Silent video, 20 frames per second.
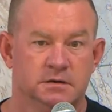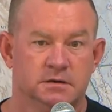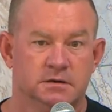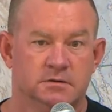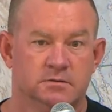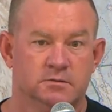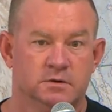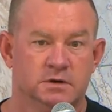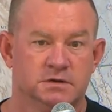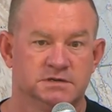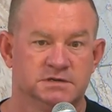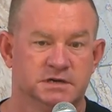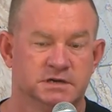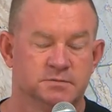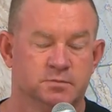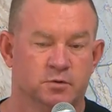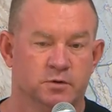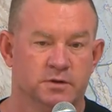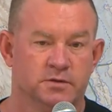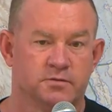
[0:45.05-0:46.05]
well,
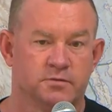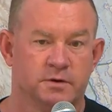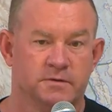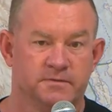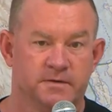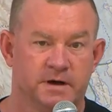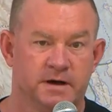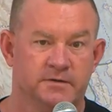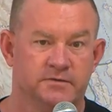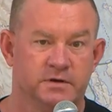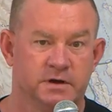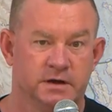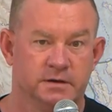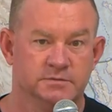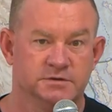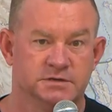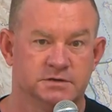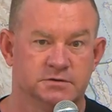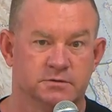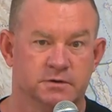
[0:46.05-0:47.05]
6.35
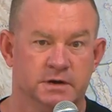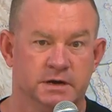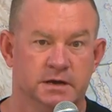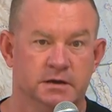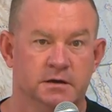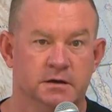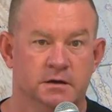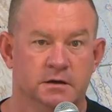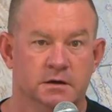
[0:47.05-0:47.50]
times 3,